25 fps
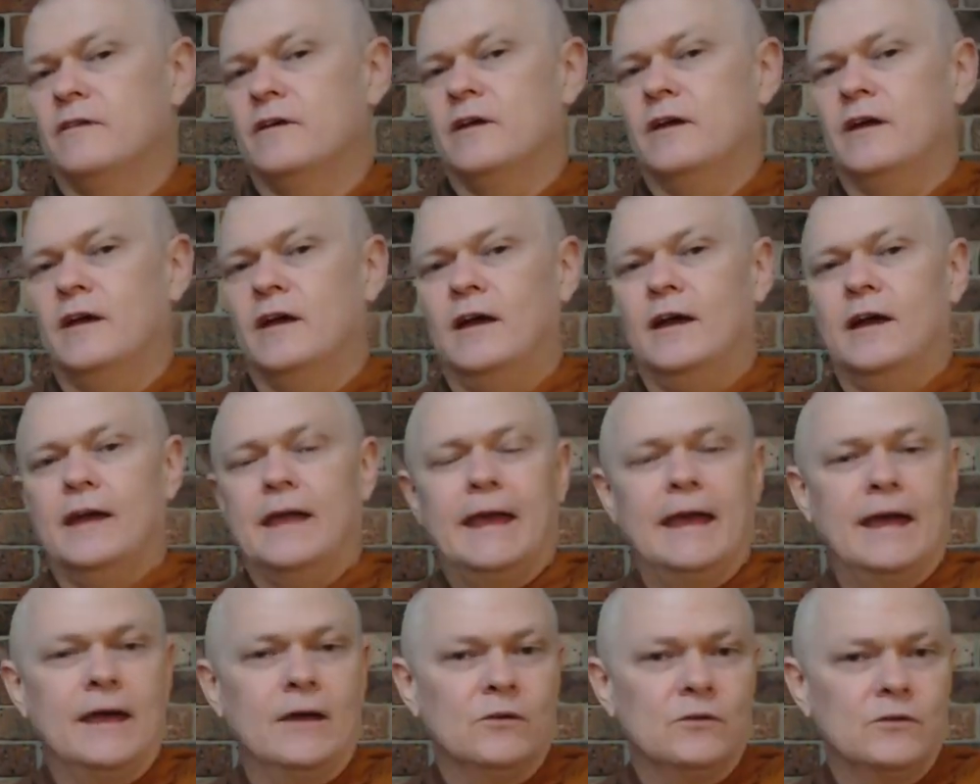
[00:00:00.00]

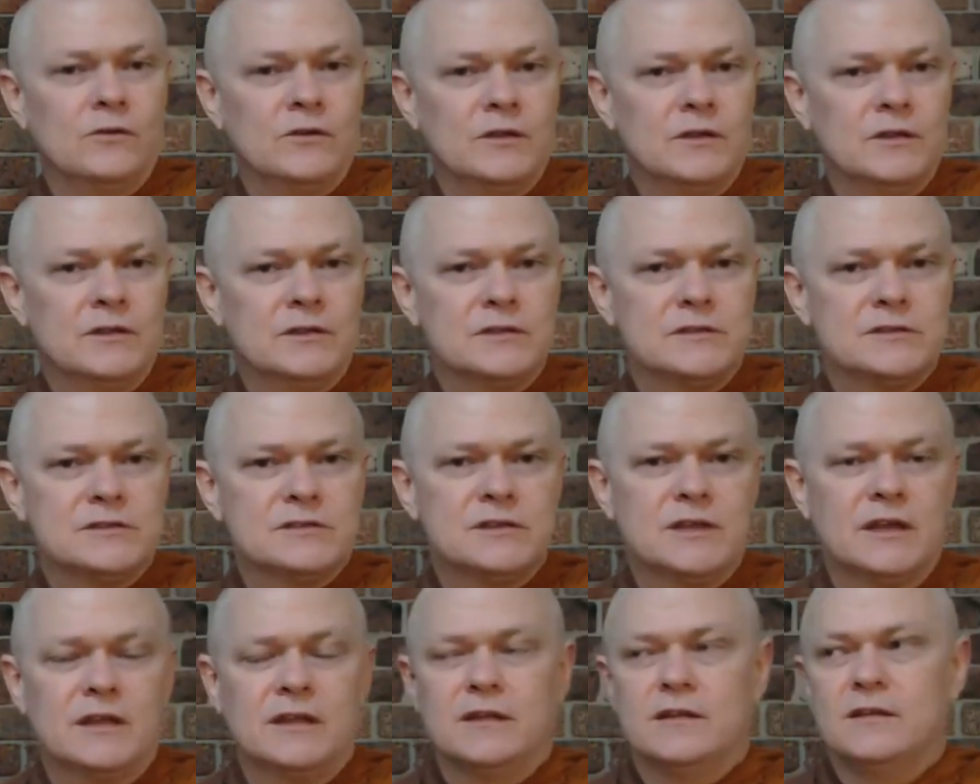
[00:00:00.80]

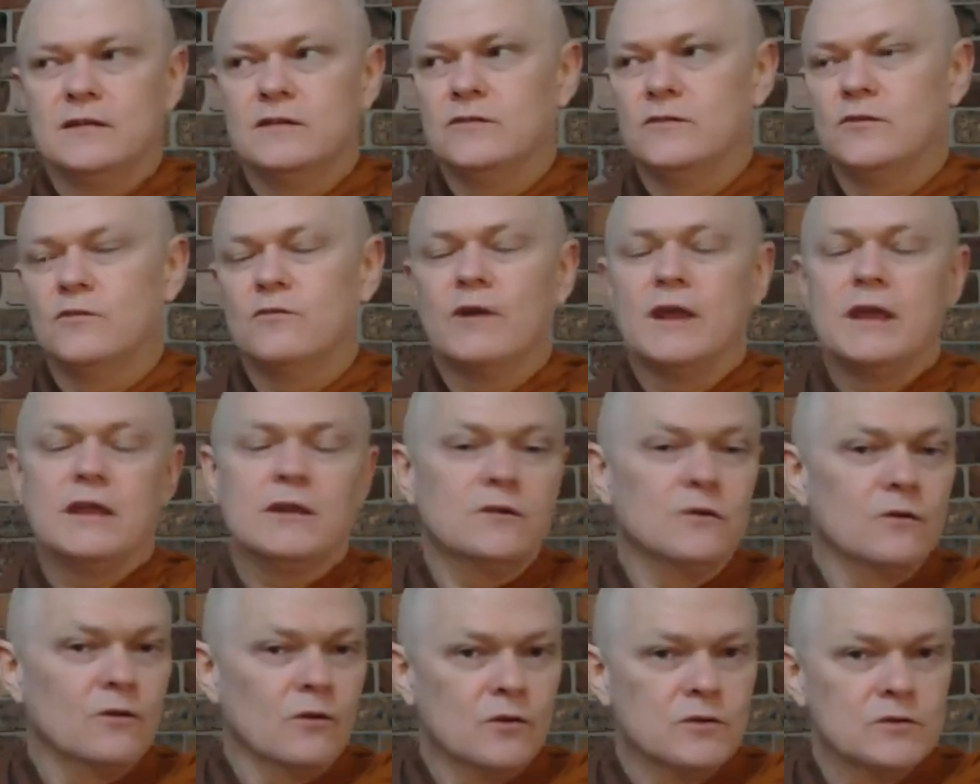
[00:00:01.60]
accountants and
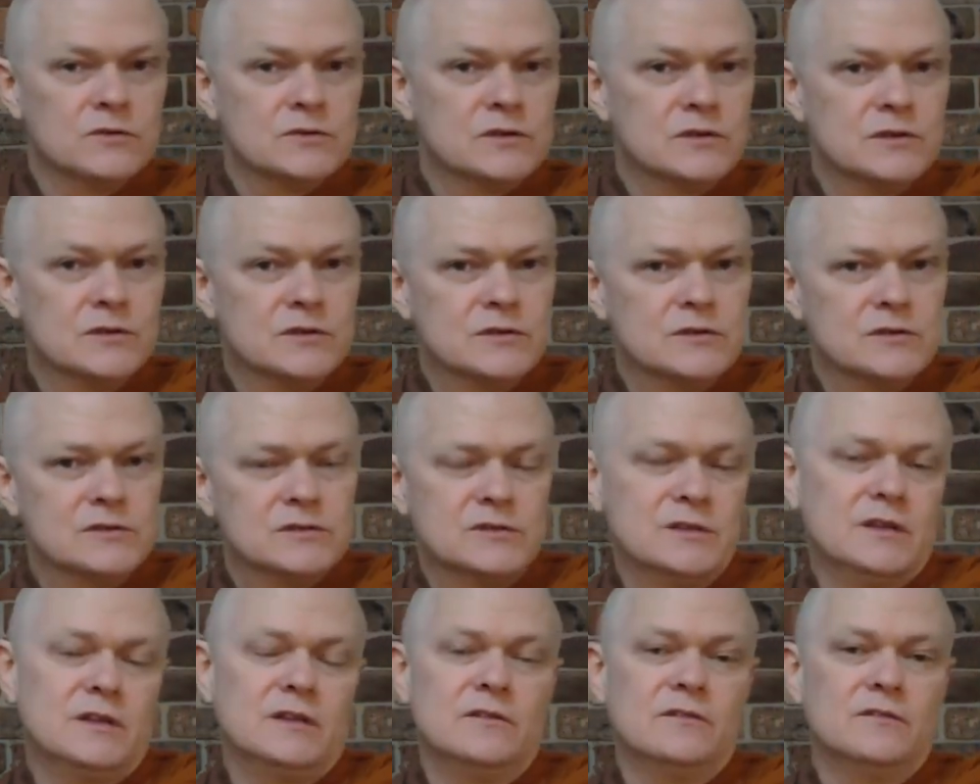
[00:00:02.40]

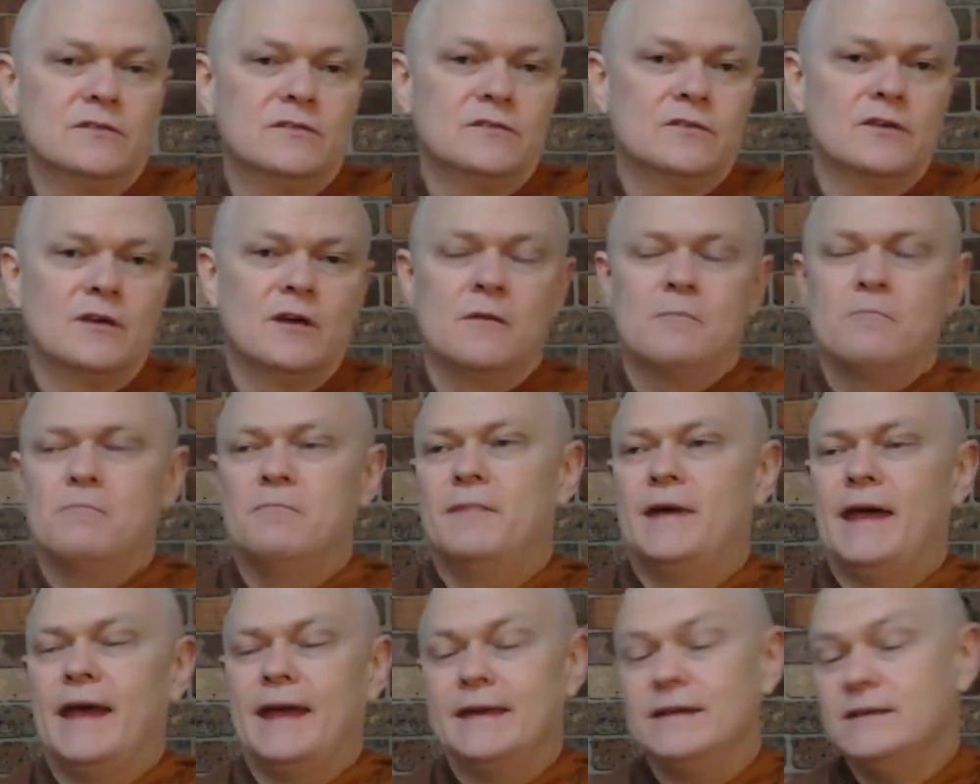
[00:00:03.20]
greengrocers and
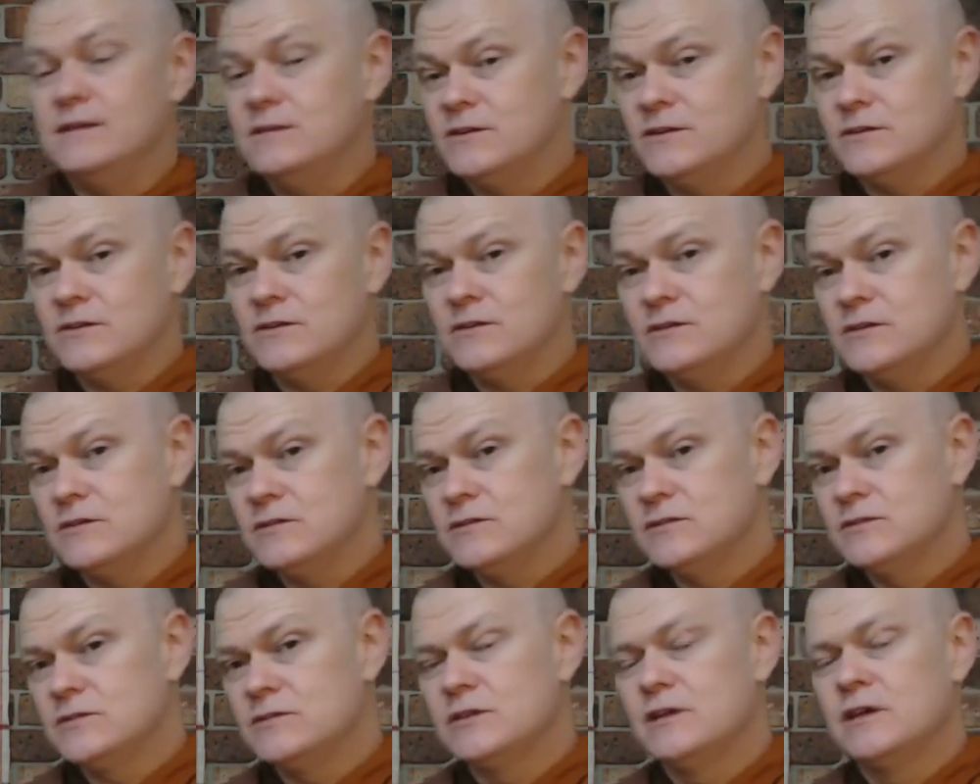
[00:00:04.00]

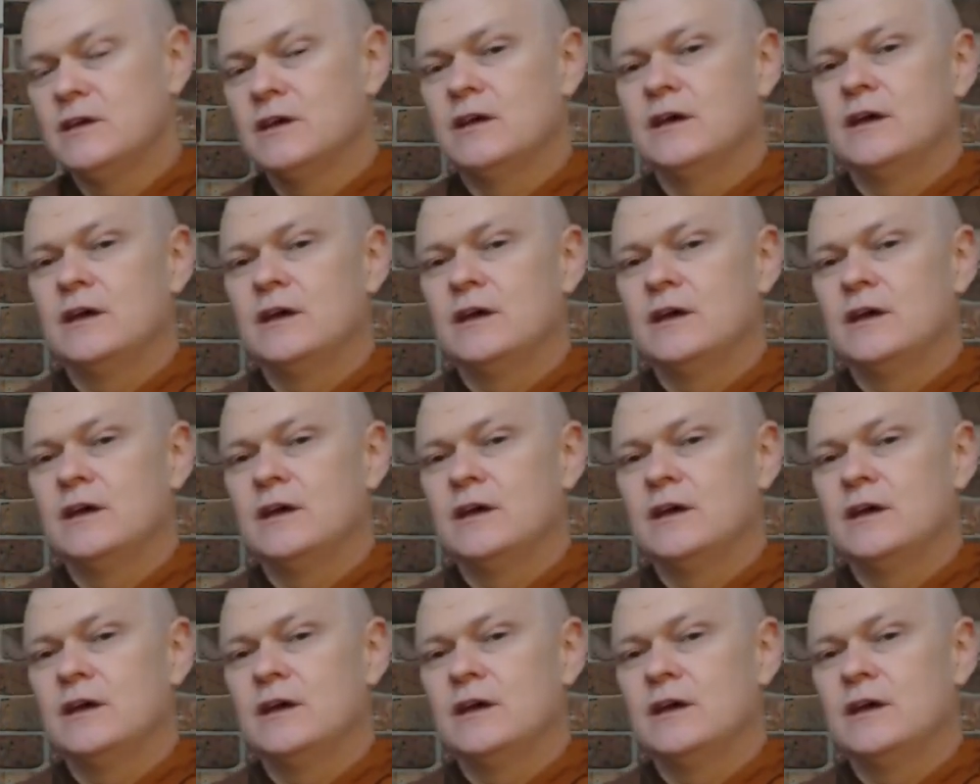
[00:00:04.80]
painters.